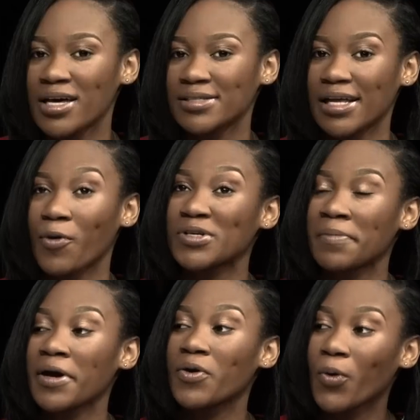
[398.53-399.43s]
So that was
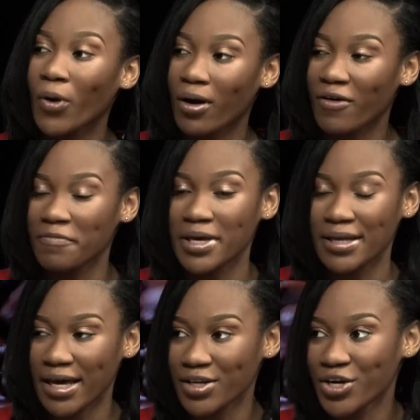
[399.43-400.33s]
my goal of being
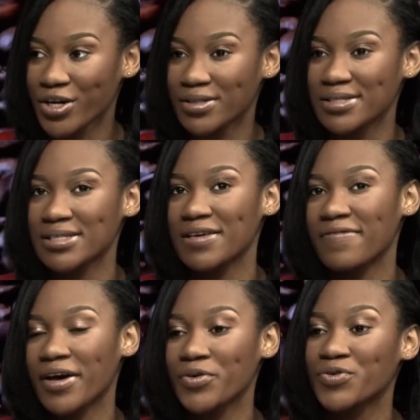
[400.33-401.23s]
head girl, to see if
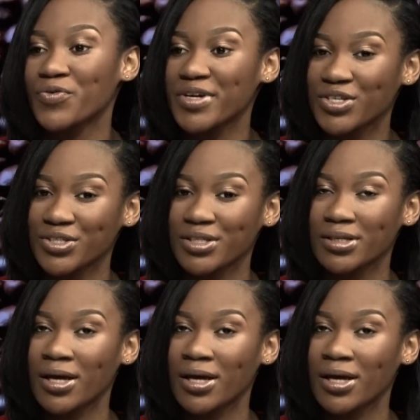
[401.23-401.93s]
I could reach